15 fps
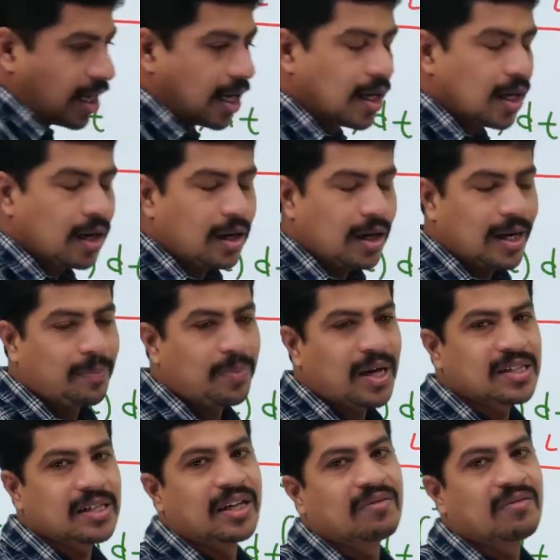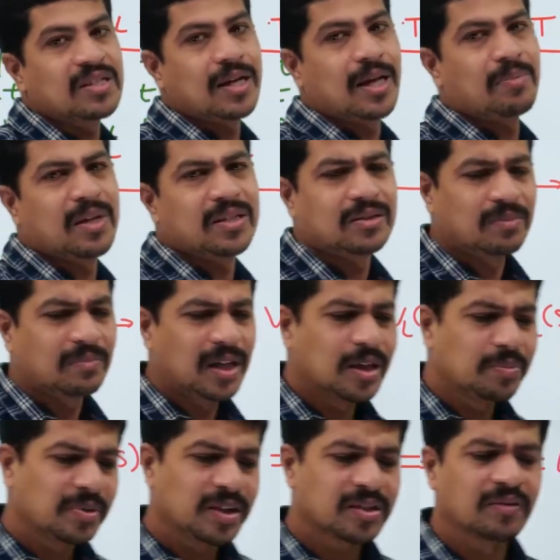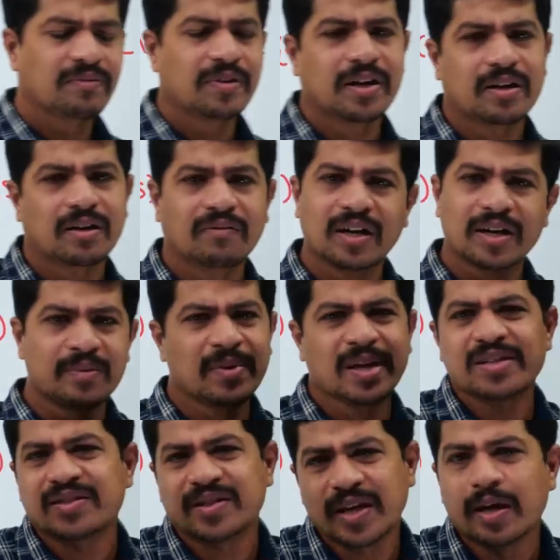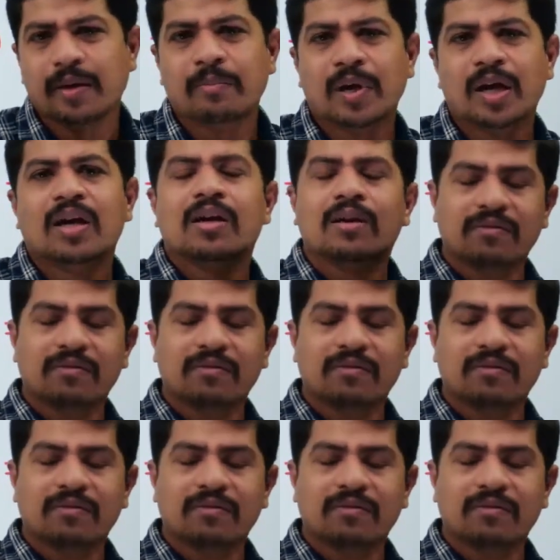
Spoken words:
Laplace and inverse Laplace, multiplication factor will remain same.